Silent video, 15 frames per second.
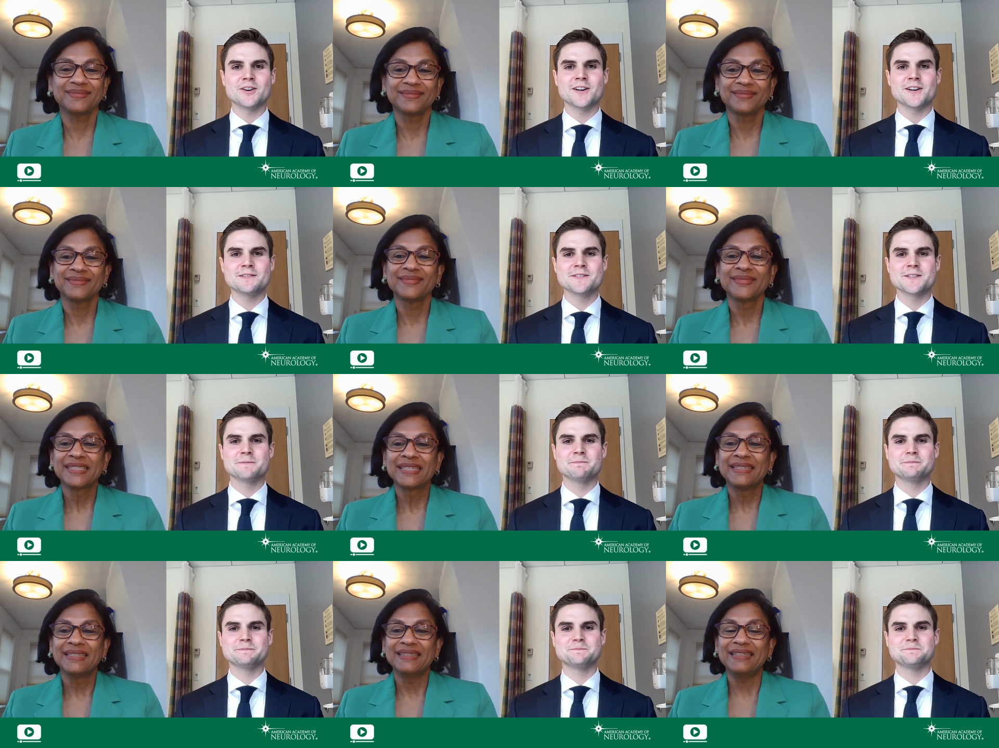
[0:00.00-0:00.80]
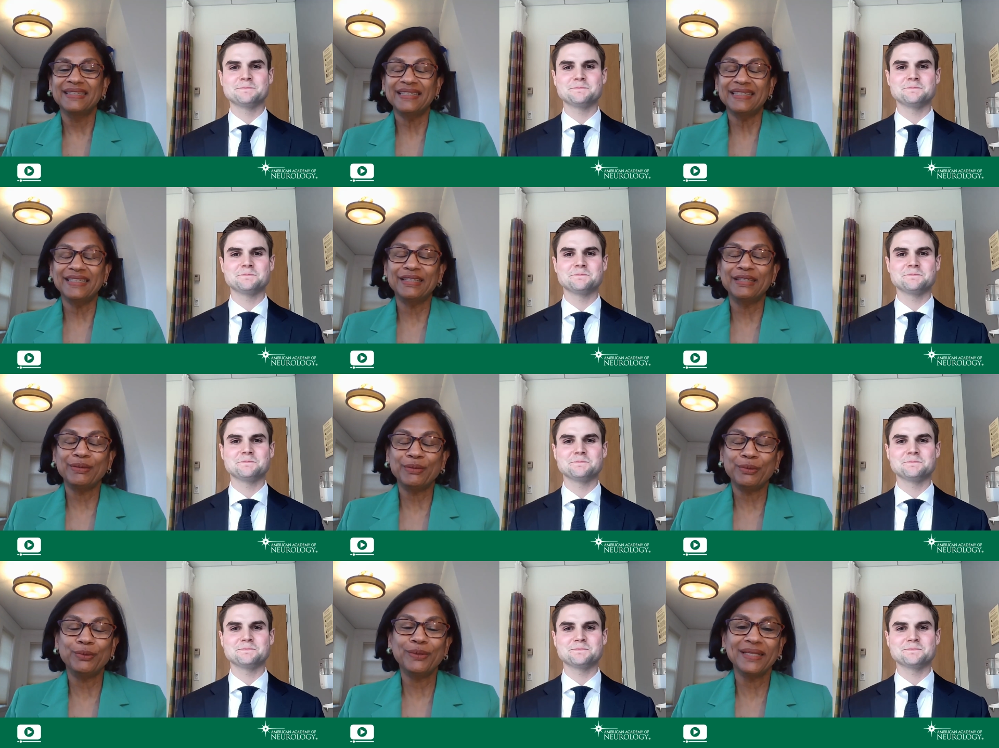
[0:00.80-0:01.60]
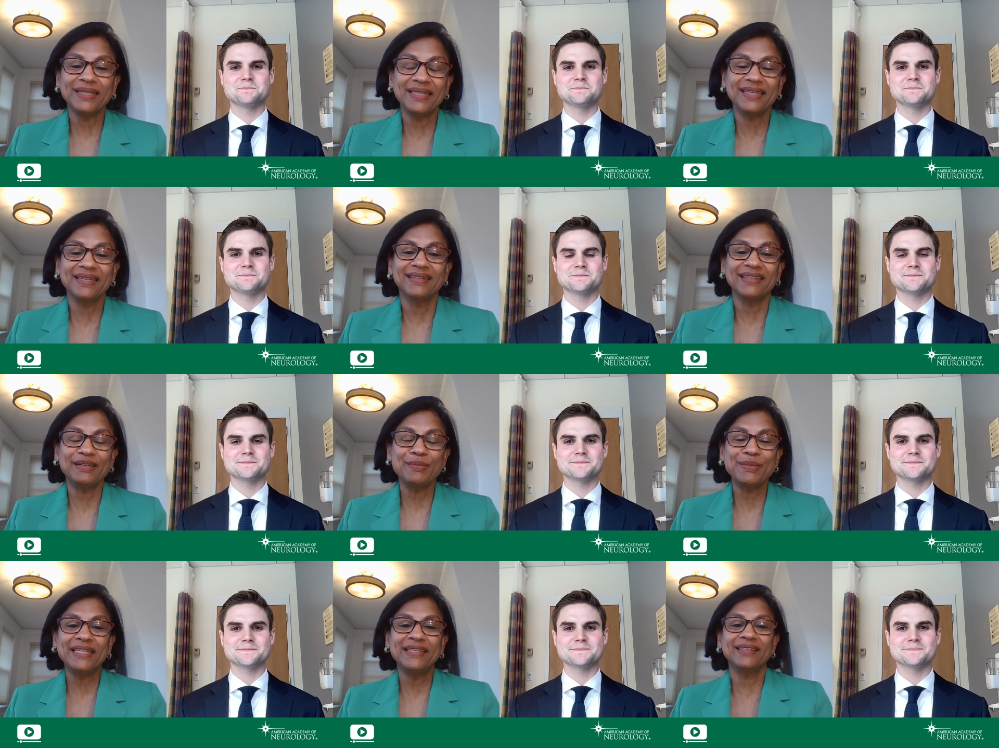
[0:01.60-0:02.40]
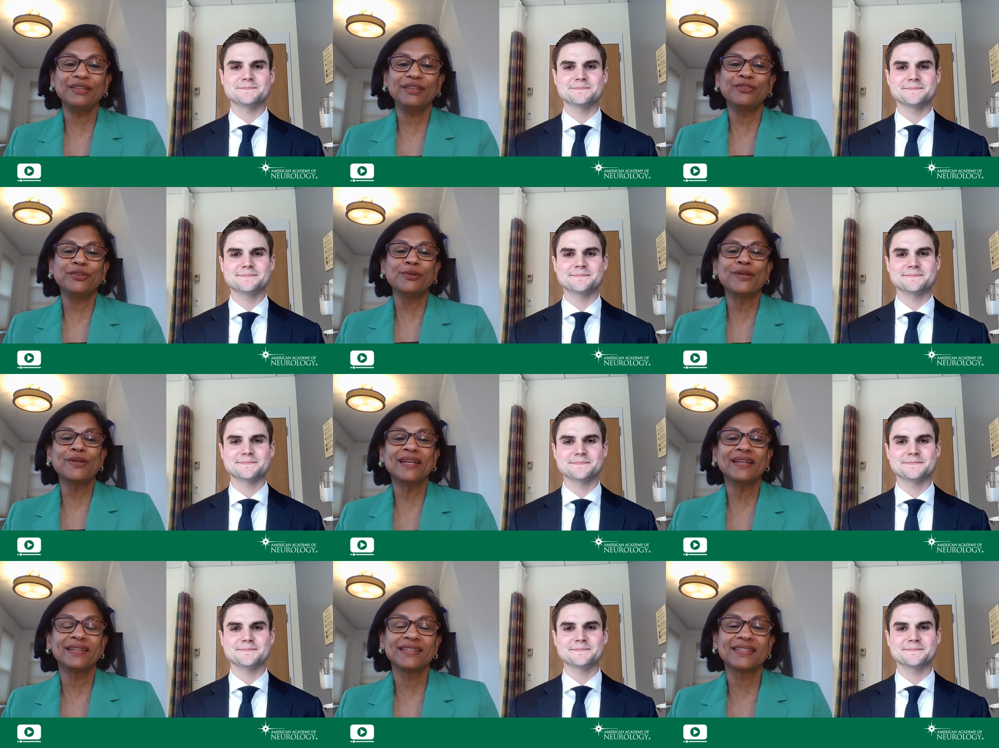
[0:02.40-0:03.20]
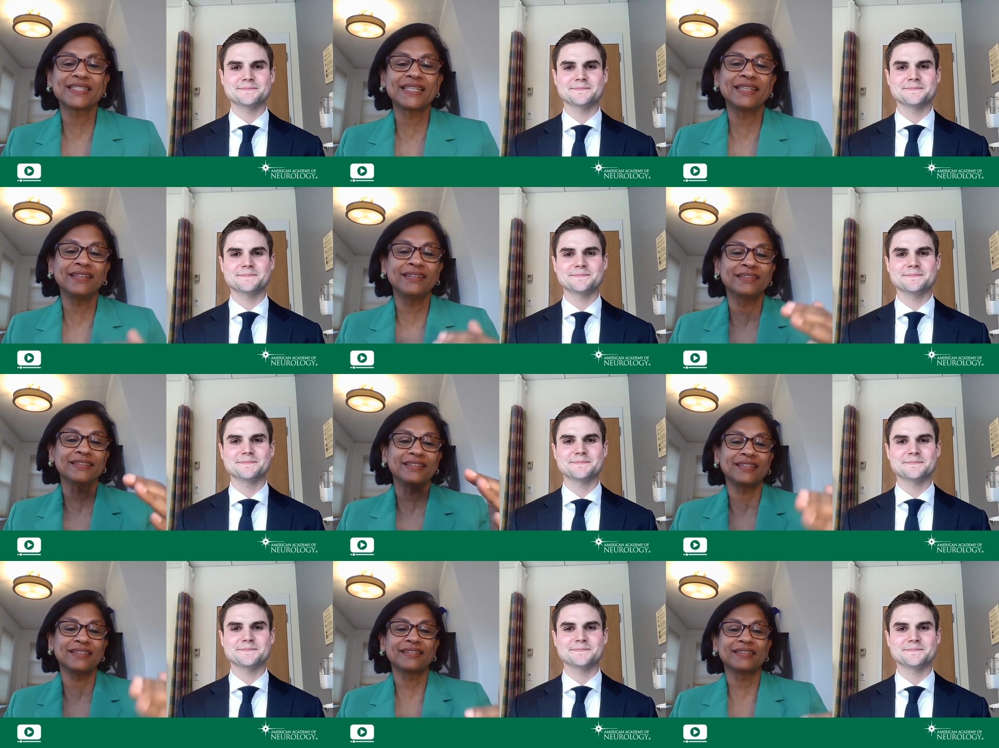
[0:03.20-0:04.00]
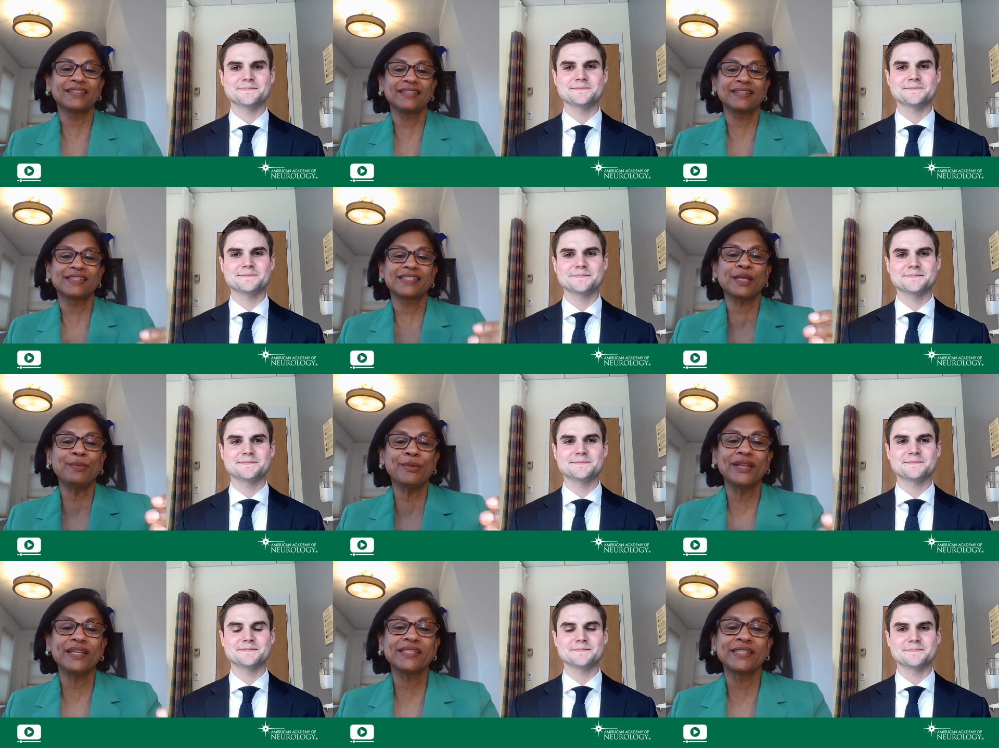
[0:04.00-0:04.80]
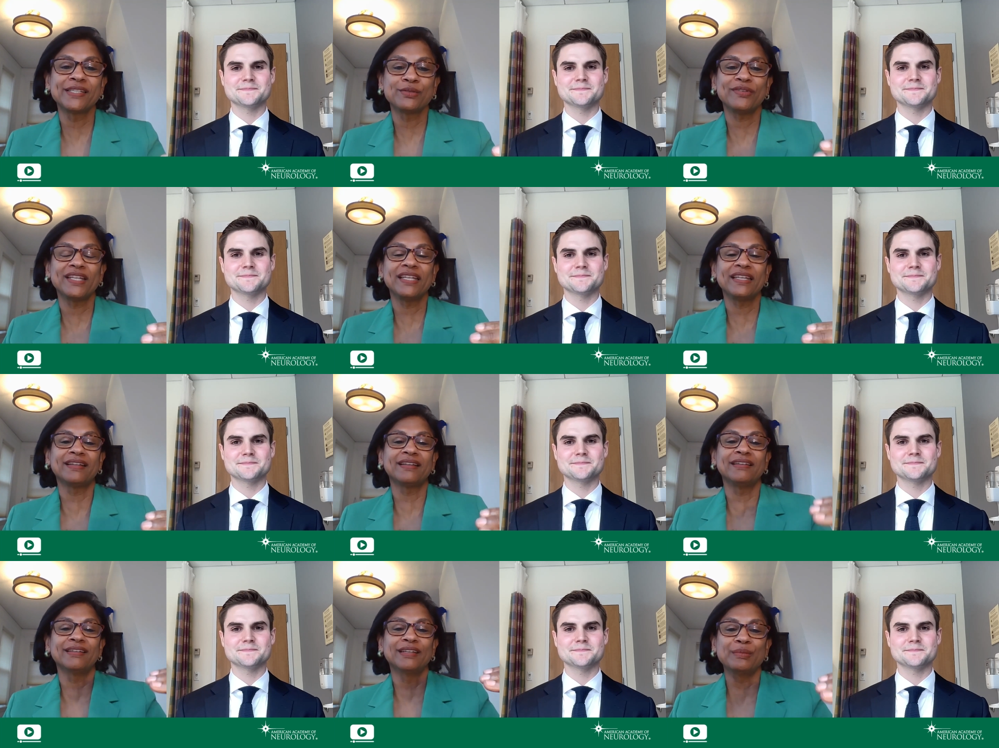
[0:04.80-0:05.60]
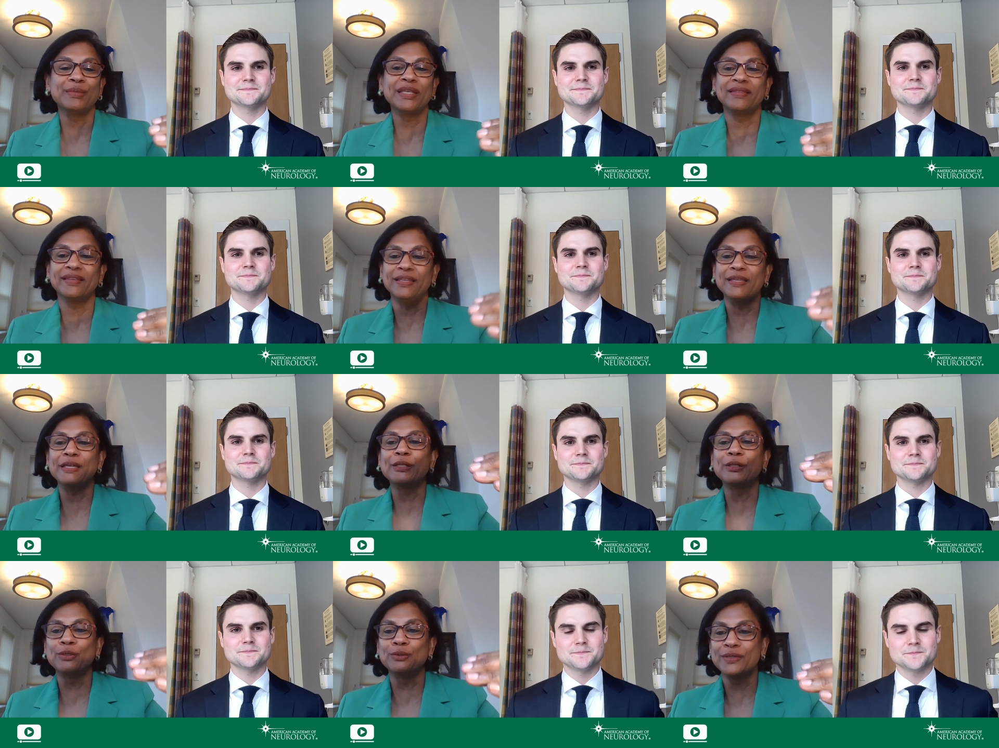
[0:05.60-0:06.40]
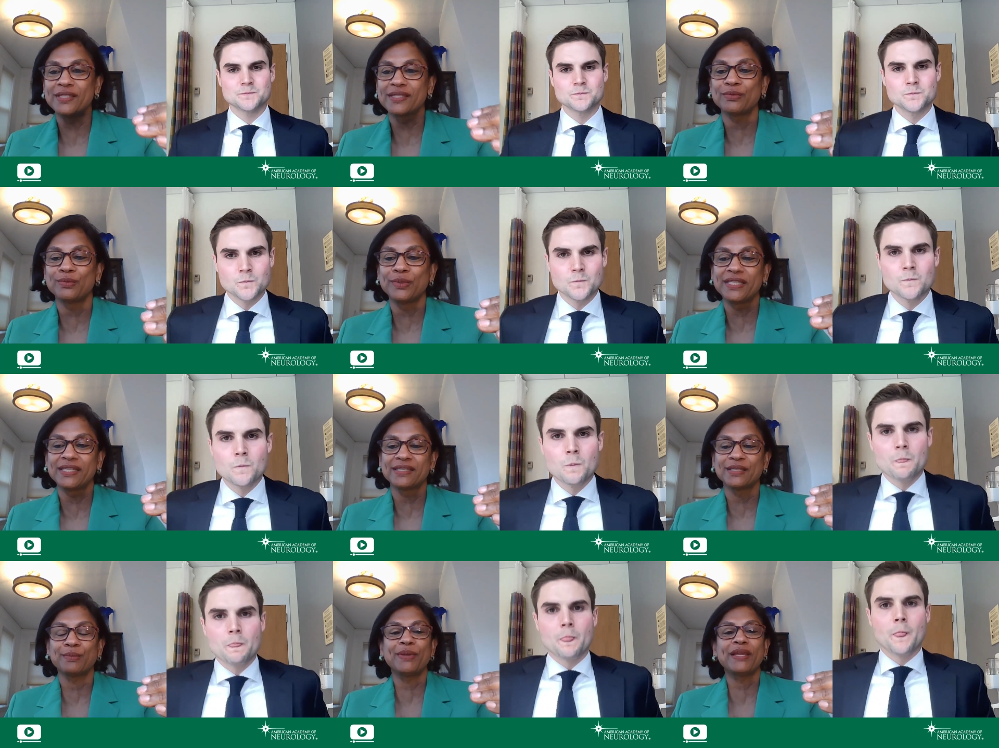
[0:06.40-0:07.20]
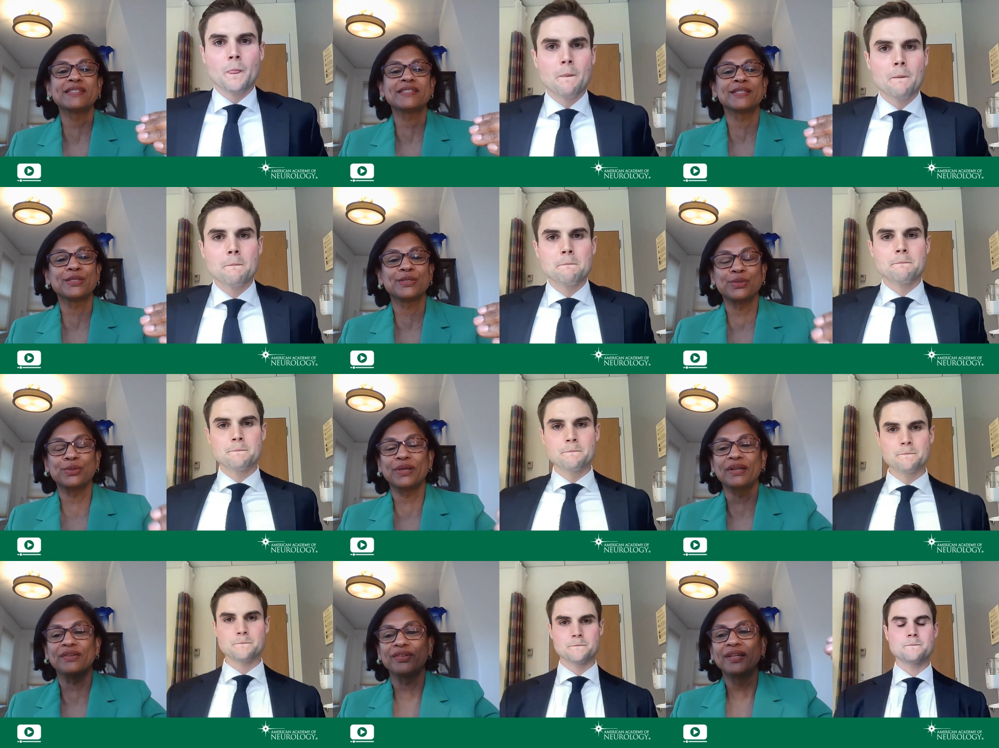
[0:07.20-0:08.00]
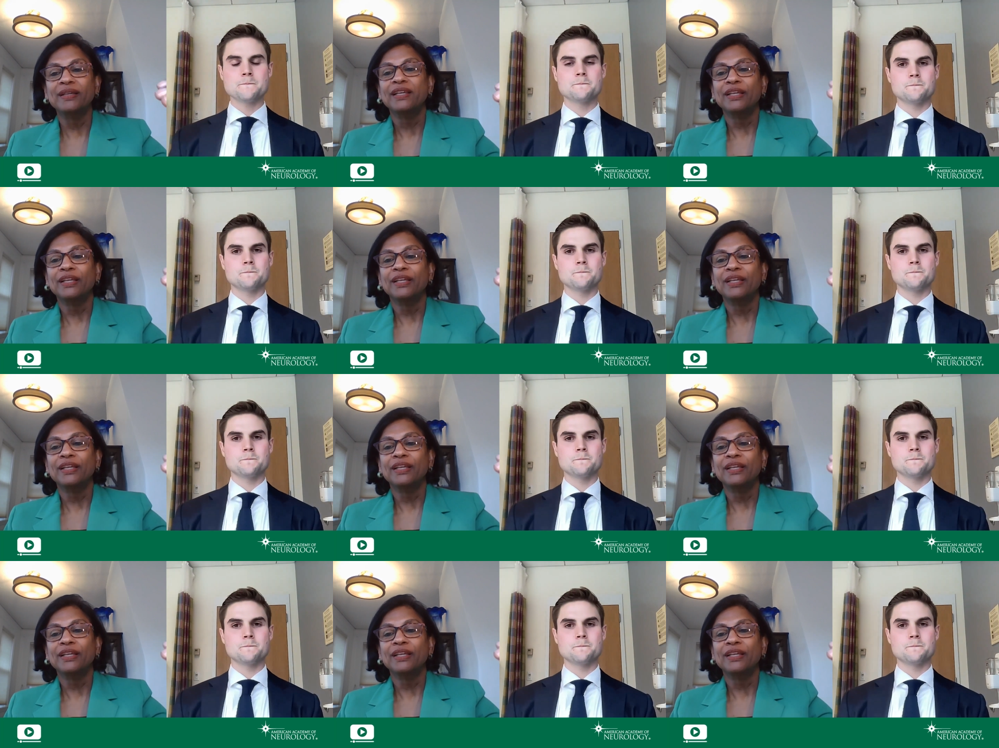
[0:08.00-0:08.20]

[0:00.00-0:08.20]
Speaker 1: curves?
Speaker 2: Uh, well, yeah, I mean, if you look at it, it's clear that the separation is very clear. I mean, the yellow, is, which is the patients who have